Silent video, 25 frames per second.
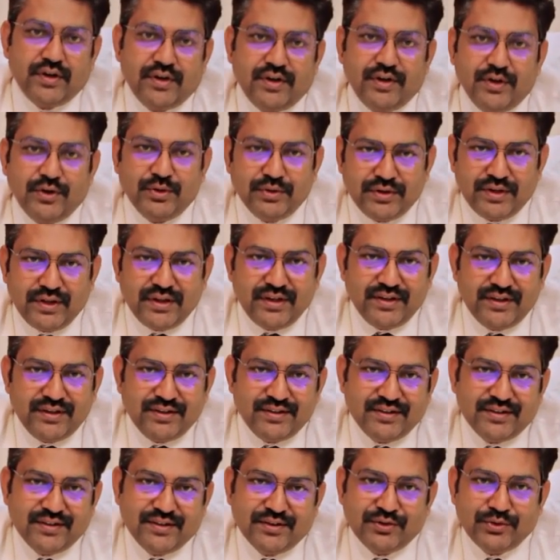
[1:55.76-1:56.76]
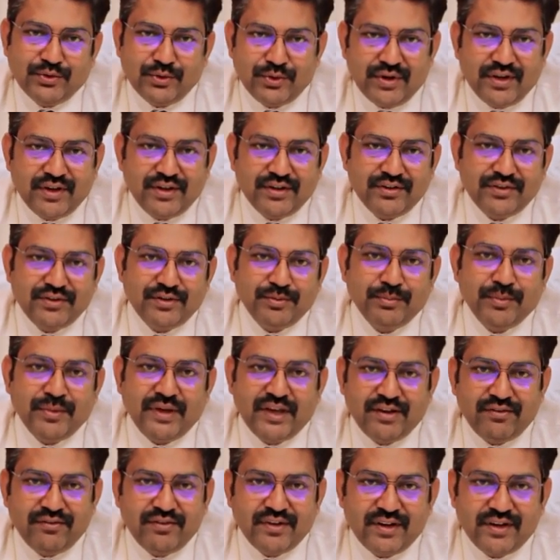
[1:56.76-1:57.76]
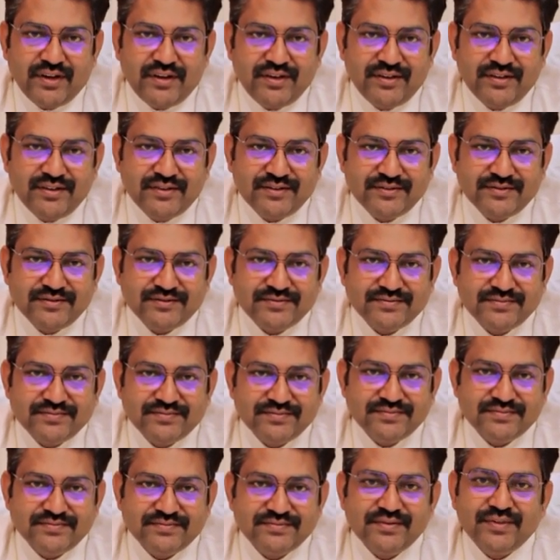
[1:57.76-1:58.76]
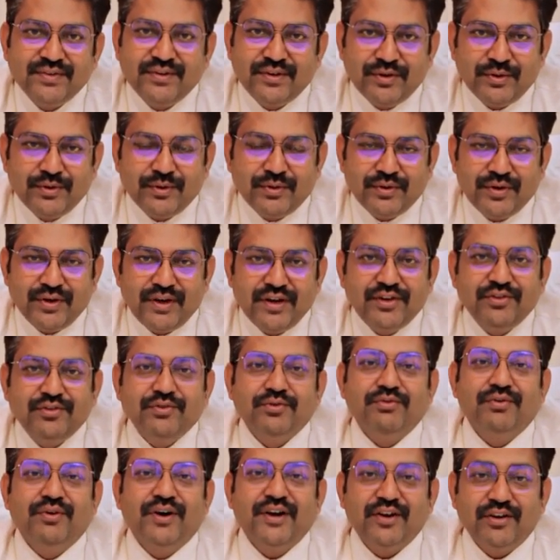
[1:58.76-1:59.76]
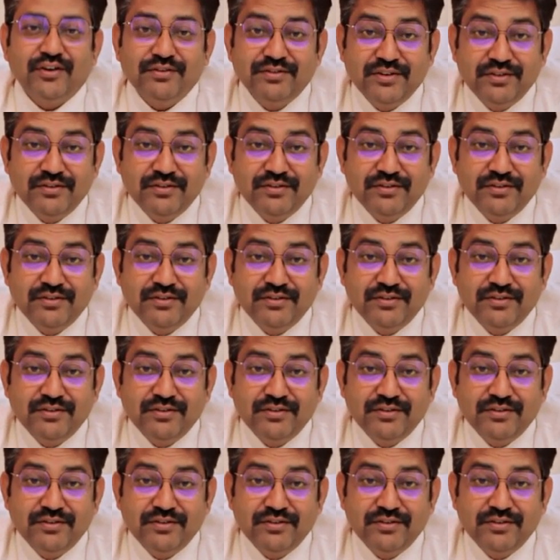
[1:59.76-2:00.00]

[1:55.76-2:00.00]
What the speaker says: Do you think sugar is the main villain? No, it's one of